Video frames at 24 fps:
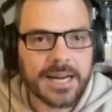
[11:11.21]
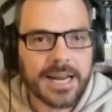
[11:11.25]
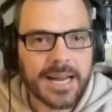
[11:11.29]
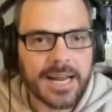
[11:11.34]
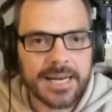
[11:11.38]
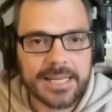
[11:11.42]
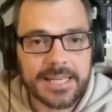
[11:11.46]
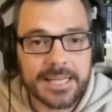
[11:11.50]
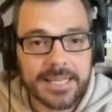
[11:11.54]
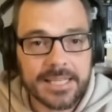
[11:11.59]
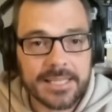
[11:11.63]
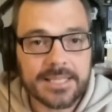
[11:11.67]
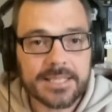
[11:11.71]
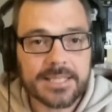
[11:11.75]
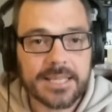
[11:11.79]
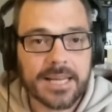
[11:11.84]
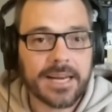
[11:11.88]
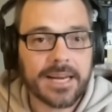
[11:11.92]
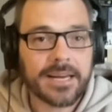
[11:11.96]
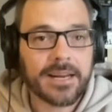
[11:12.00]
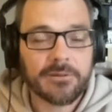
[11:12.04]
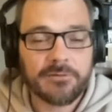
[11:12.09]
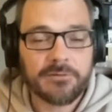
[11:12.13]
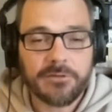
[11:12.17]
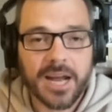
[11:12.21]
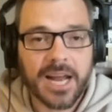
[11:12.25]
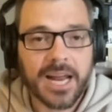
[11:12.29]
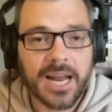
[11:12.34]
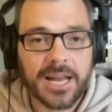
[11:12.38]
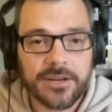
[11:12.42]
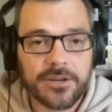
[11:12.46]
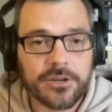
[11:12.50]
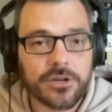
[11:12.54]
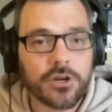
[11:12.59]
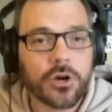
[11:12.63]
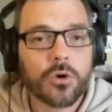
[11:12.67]
And he said, if I
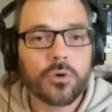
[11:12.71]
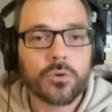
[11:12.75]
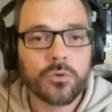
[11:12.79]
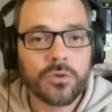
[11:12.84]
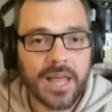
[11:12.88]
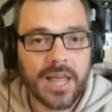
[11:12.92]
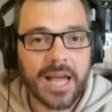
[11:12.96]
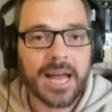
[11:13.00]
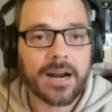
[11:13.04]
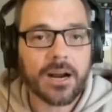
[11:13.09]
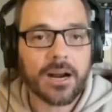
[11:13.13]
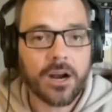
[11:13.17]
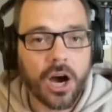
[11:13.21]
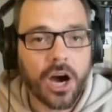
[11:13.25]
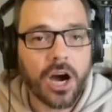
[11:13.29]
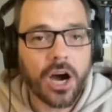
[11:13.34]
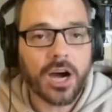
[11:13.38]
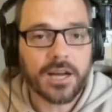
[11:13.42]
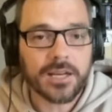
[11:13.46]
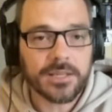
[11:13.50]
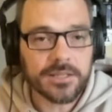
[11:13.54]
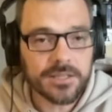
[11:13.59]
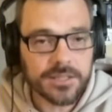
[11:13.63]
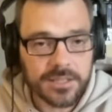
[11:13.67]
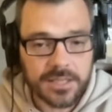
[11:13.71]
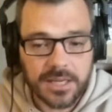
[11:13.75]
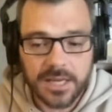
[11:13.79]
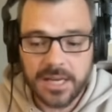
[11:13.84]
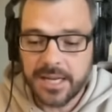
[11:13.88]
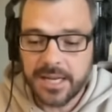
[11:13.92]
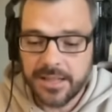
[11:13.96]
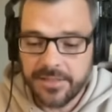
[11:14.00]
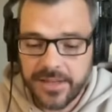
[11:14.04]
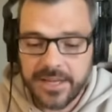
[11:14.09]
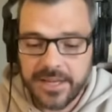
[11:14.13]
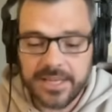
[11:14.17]
had known that cost,
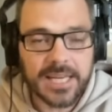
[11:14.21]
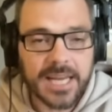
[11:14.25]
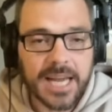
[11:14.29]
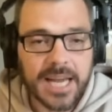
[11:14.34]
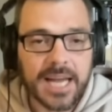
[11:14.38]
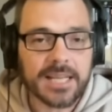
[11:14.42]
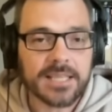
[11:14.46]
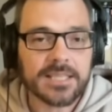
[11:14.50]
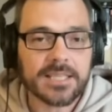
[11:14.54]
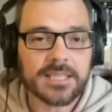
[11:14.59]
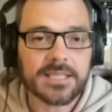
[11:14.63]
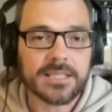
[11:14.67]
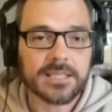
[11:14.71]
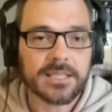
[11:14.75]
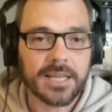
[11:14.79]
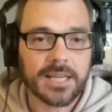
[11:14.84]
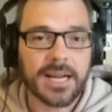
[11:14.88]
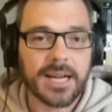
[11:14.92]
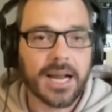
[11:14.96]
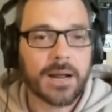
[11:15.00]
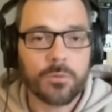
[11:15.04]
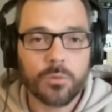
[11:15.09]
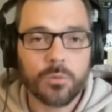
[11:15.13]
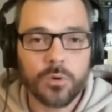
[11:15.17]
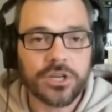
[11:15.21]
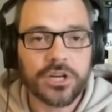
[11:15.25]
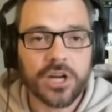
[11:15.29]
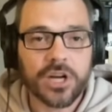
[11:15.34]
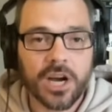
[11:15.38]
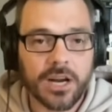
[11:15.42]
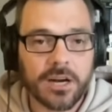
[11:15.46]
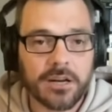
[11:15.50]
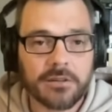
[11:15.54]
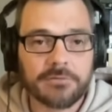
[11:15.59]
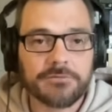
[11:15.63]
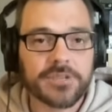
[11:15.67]
then yes, like I would
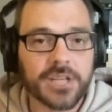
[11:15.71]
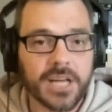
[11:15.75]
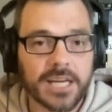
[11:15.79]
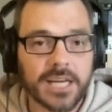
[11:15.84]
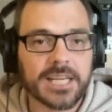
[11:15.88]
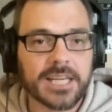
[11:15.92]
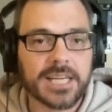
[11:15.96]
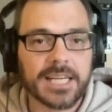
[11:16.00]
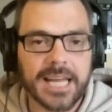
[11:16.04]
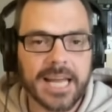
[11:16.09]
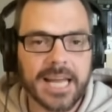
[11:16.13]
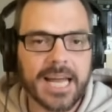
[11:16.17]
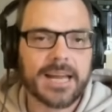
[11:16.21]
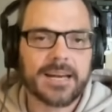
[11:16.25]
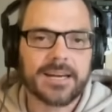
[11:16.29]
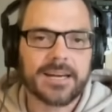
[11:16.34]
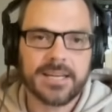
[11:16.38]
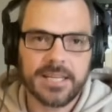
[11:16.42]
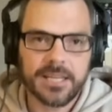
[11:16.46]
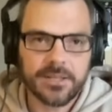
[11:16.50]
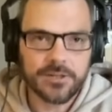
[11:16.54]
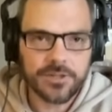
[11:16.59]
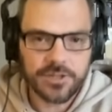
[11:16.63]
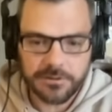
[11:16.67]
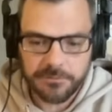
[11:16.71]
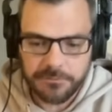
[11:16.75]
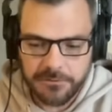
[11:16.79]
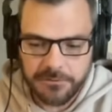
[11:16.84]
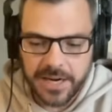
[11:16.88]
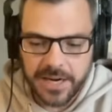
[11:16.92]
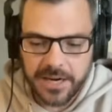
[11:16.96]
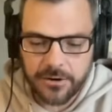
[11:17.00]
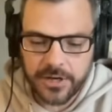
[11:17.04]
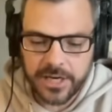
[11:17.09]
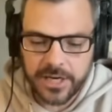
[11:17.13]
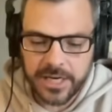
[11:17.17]
not have done it again. He's a
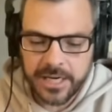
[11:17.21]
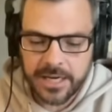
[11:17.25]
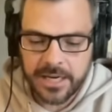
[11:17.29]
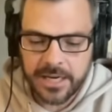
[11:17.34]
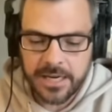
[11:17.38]
very